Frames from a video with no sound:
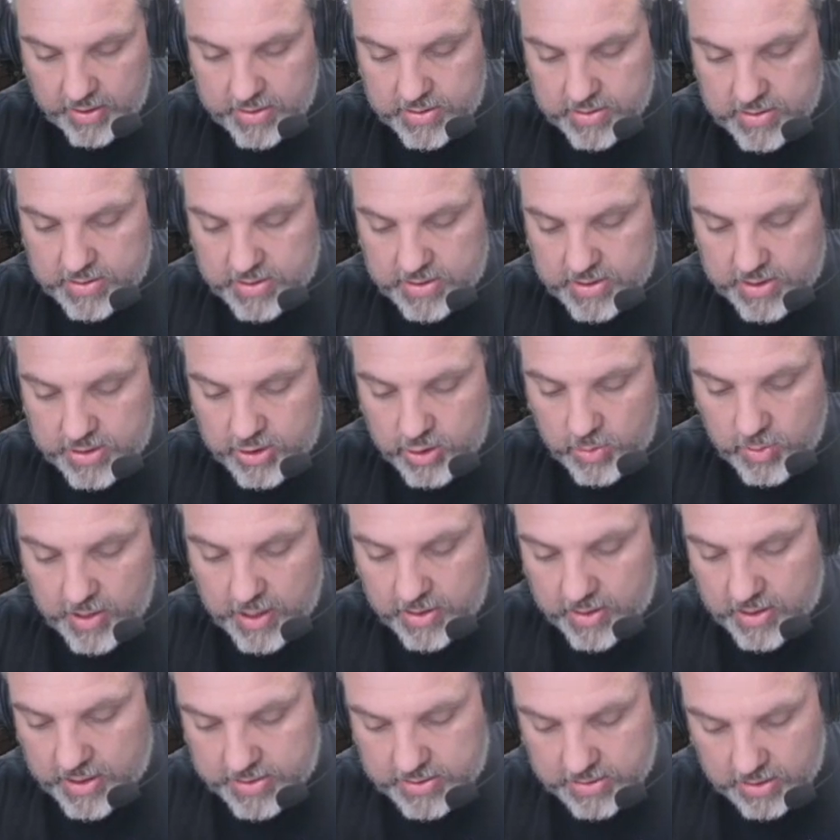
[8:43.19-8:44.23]
situate
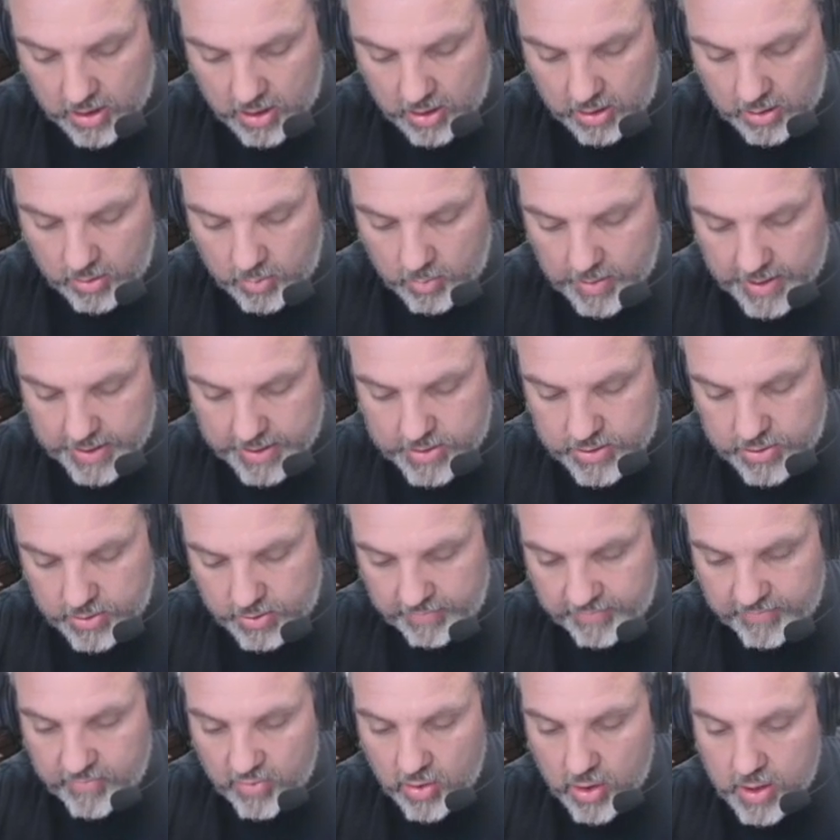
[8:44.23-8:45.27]
this all the way to the
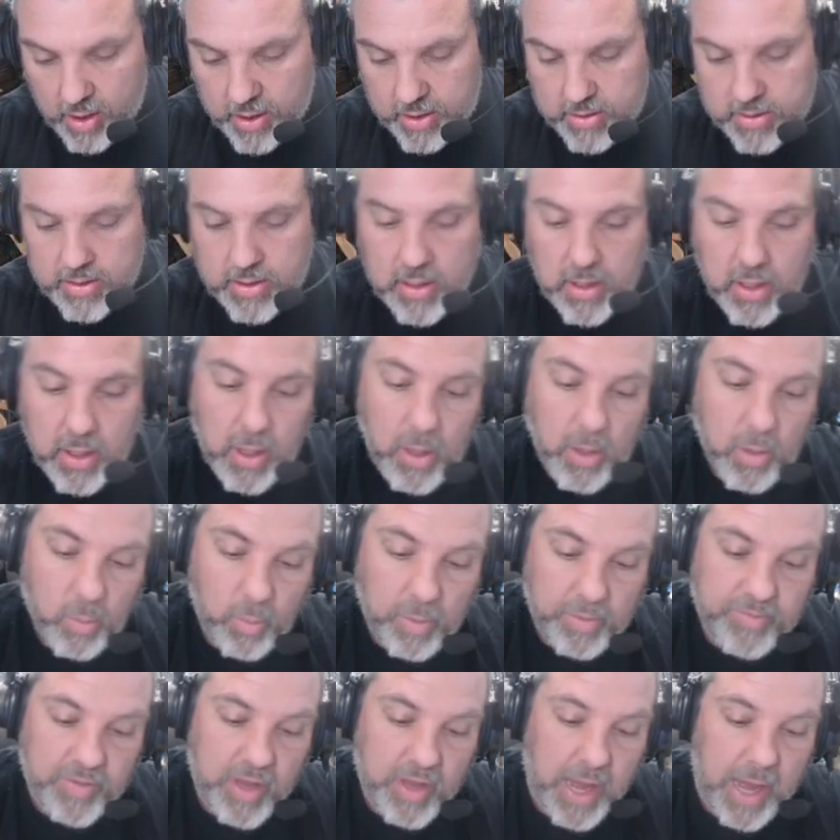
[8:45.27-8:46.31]
front,
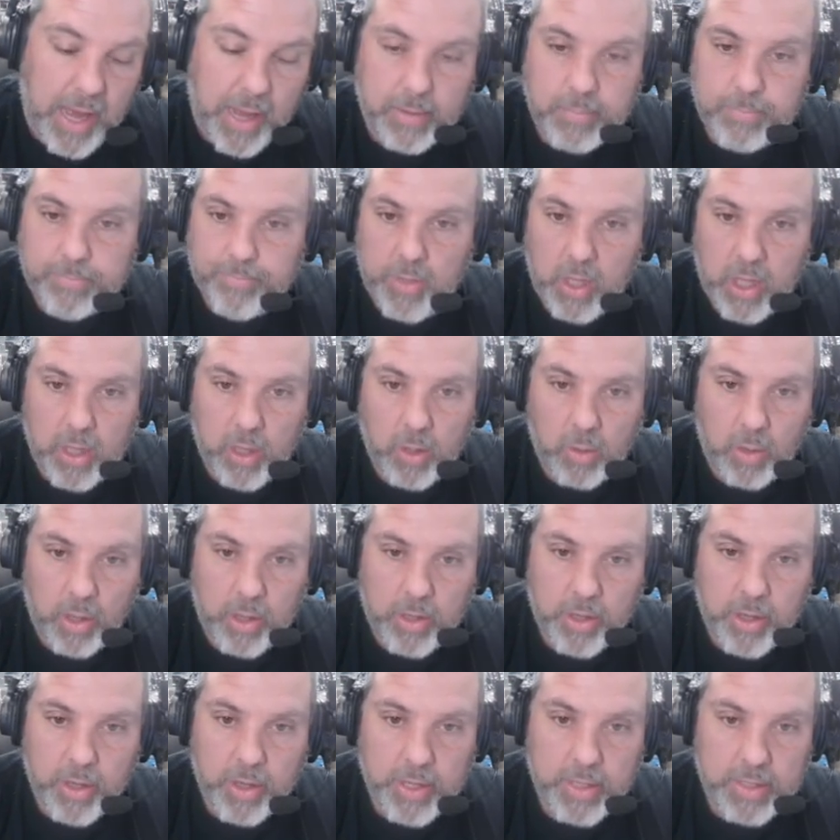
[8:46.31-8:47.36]
we've got, you know, a
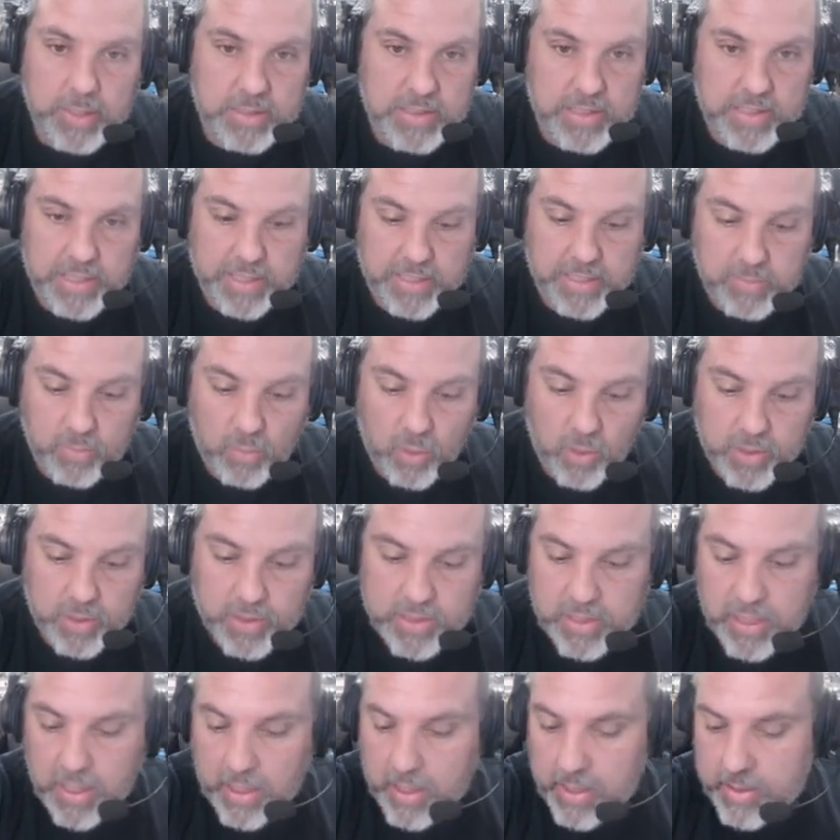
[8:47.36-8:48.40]
good 6 more
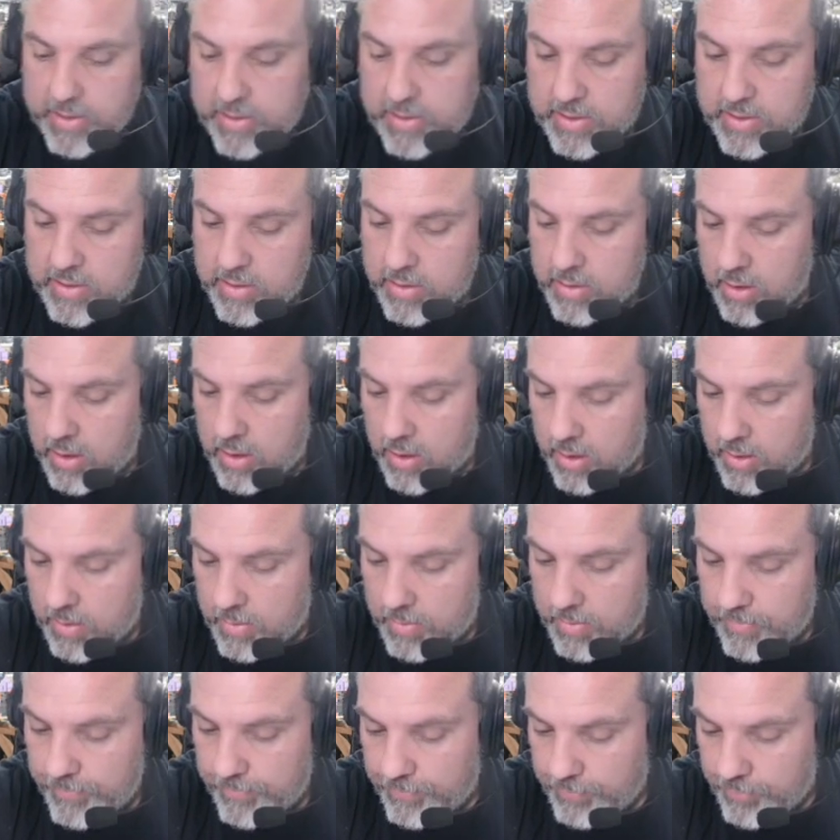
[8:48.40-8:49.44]
studs,
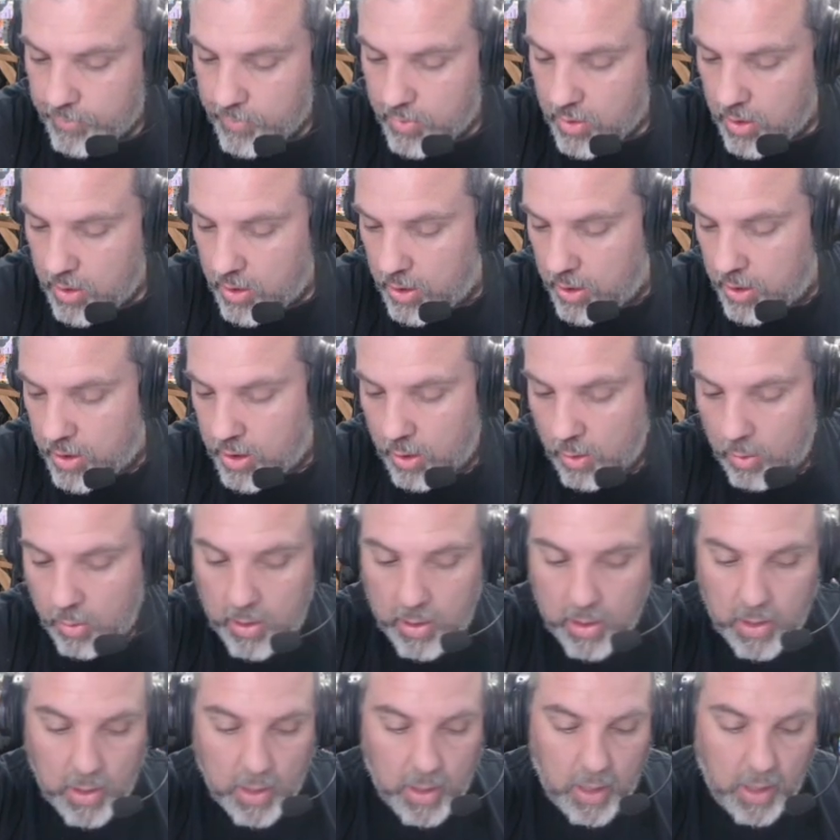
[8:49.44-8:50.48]
you know,
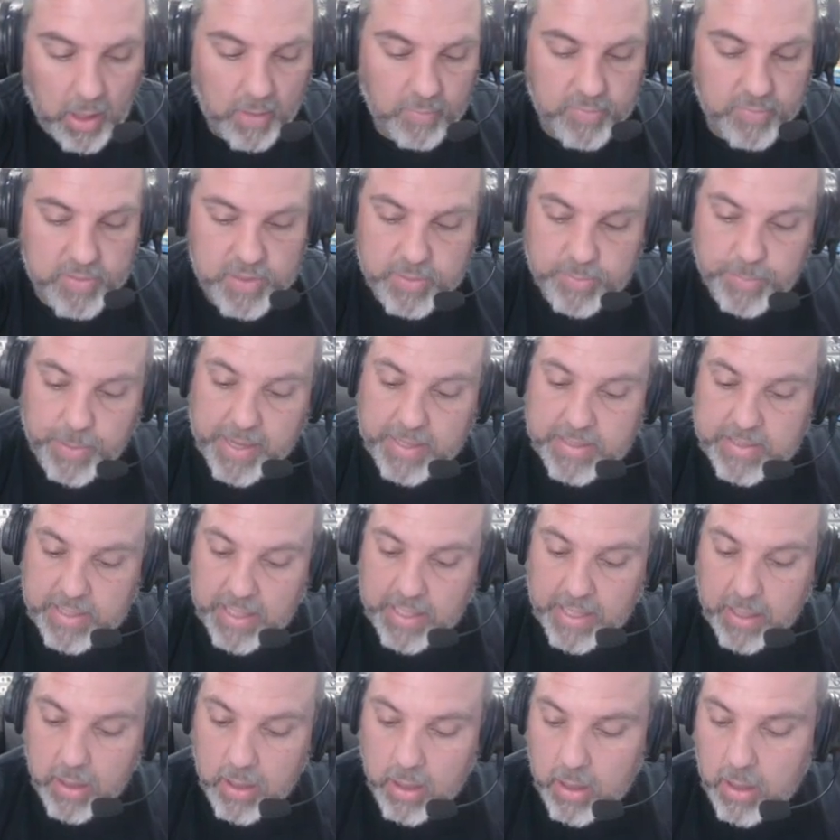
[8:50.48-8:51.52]
of space
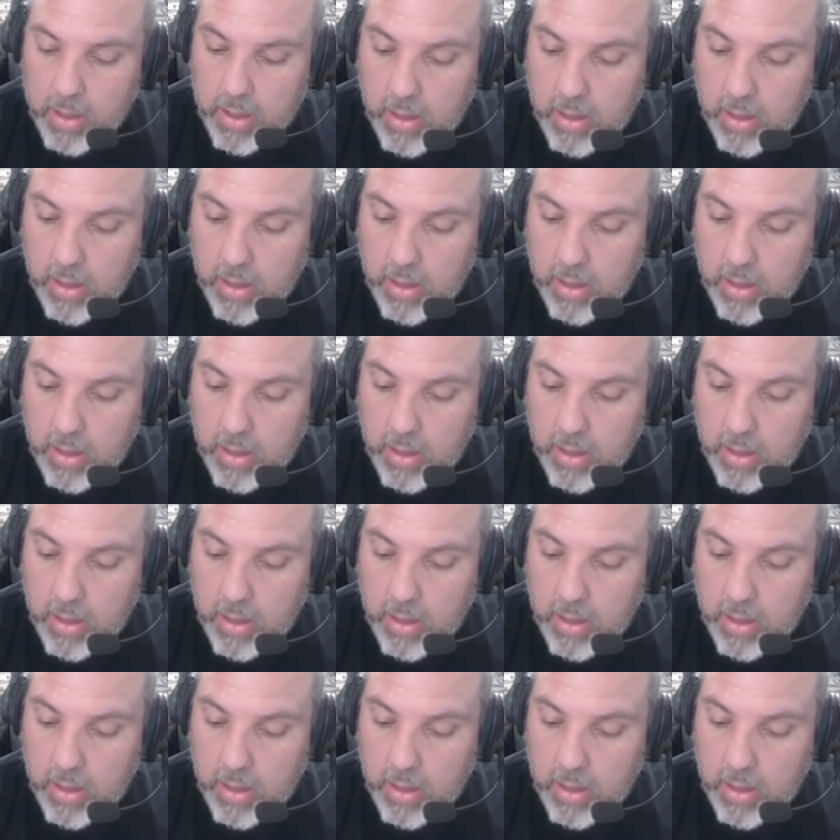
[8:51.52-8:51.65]
here,